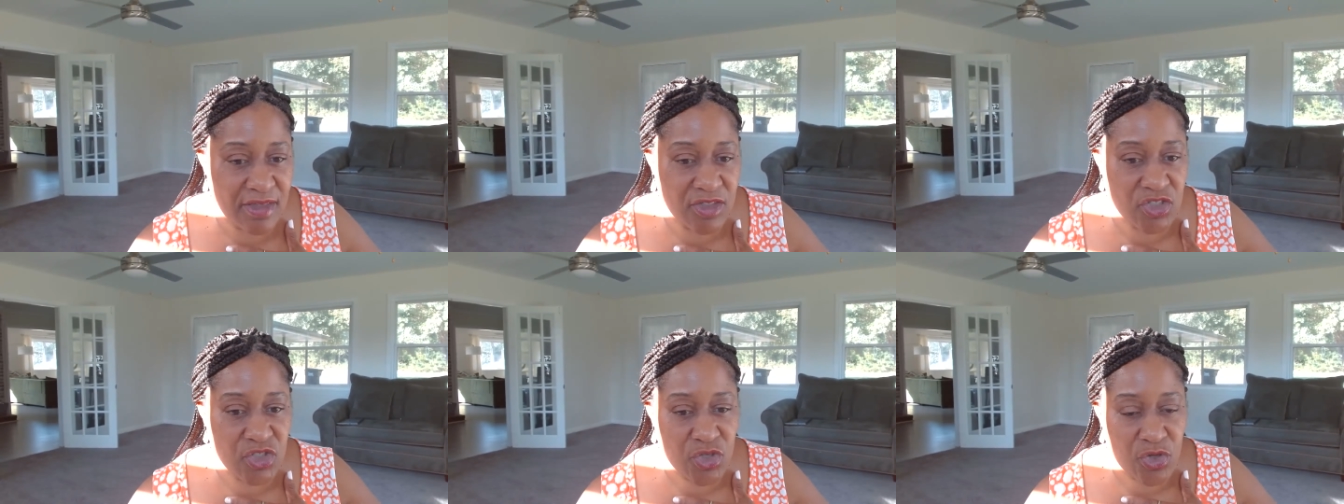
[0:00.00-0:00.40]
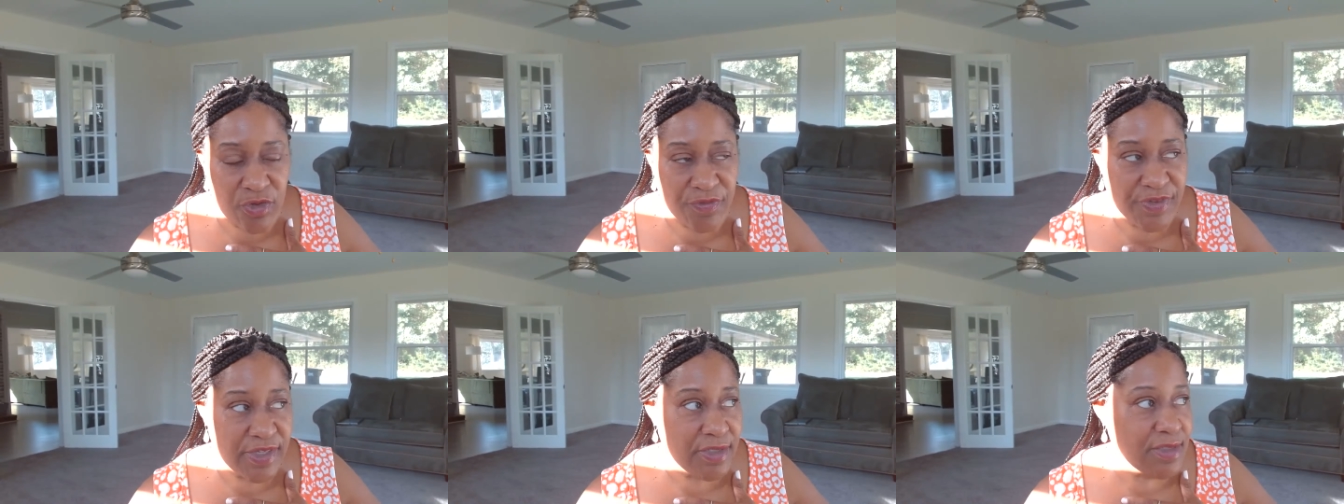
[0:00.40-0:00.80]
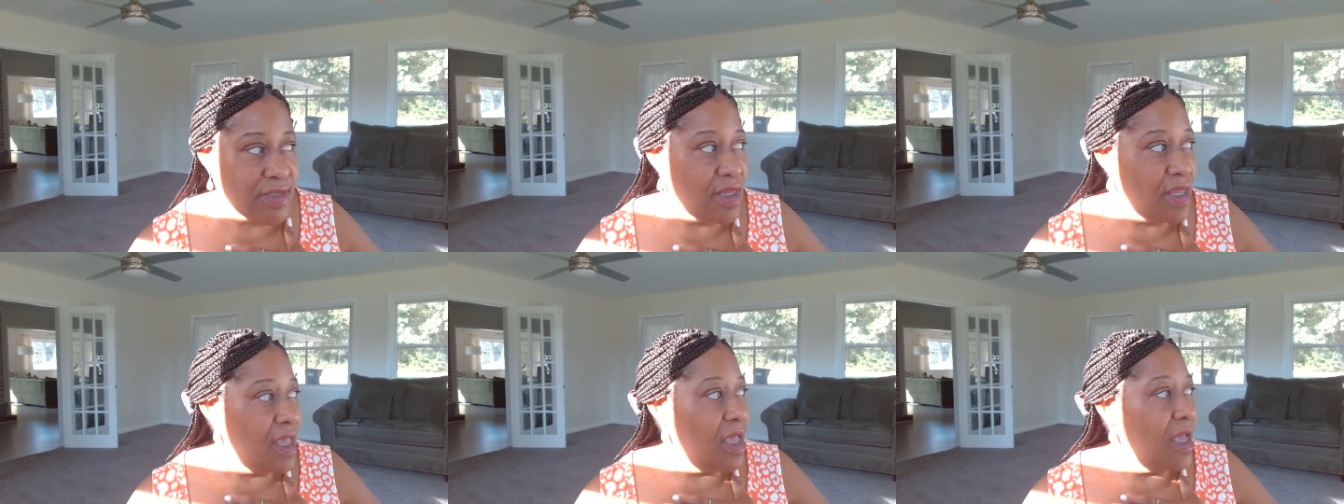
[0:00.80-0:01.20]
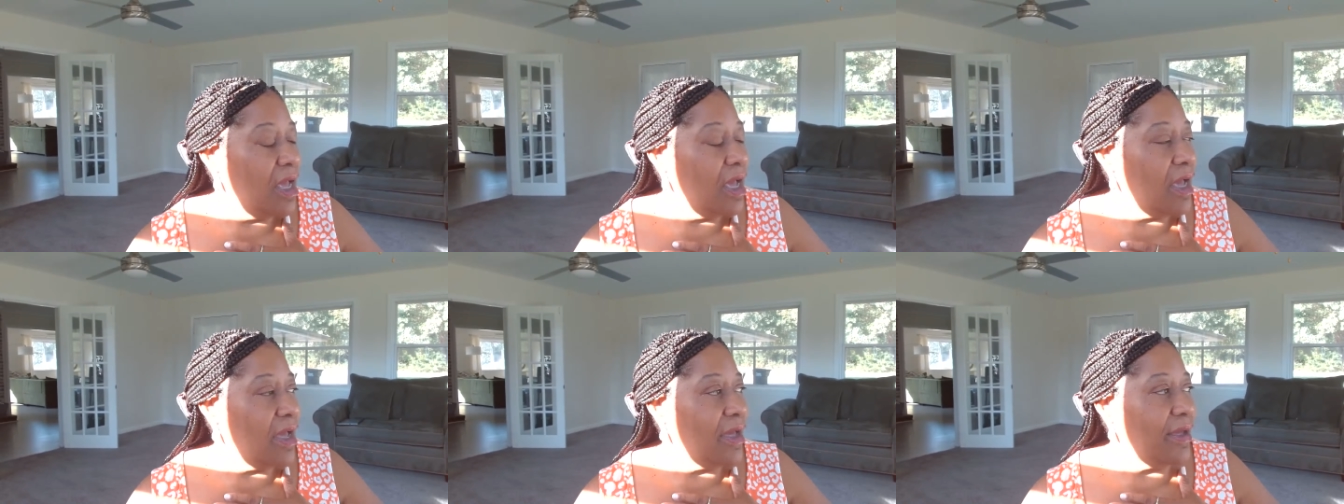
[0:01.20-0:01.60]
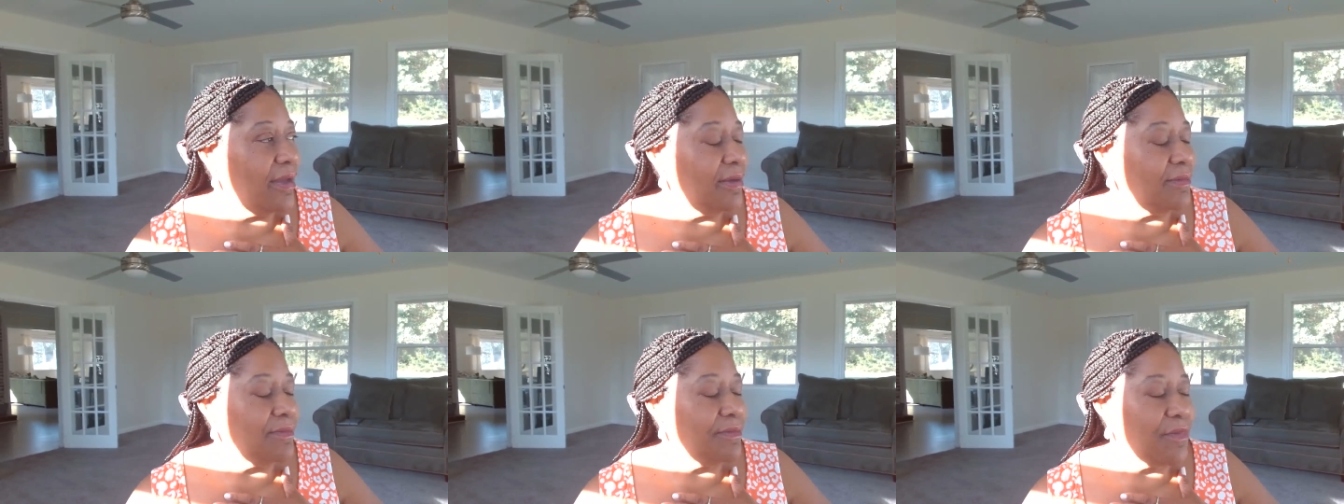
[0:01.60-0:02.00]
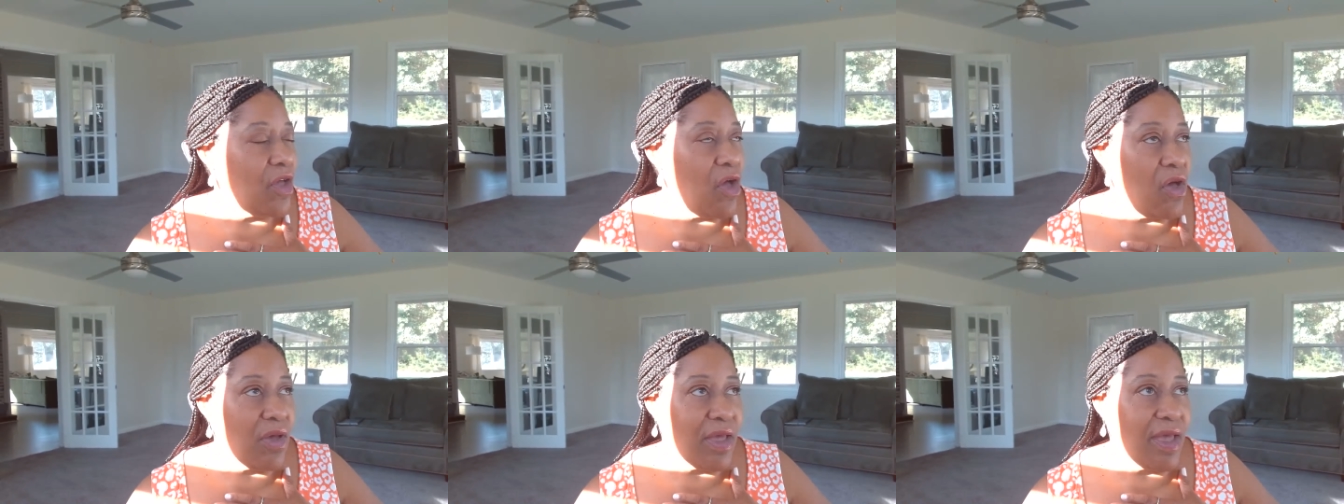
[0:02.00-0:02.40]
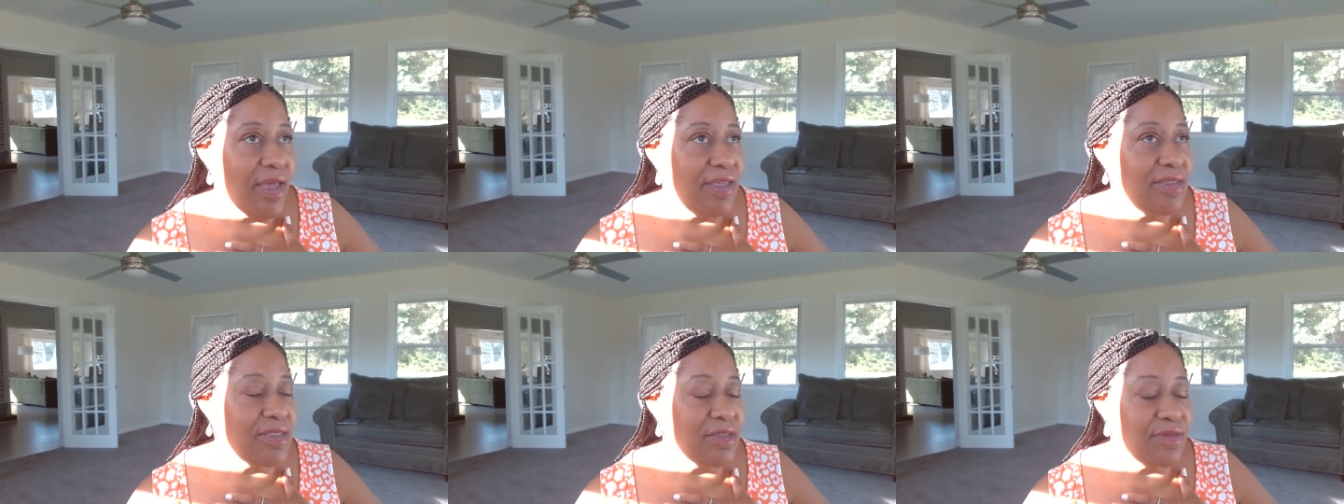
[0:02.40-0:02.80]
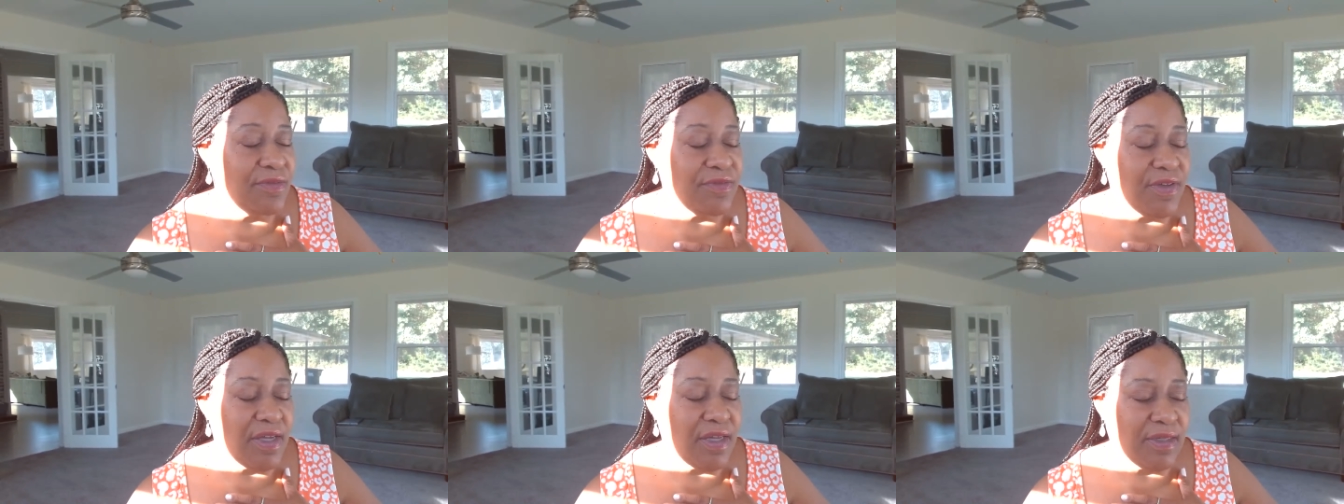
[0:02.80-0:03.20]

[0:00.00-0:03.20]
service, all kinds of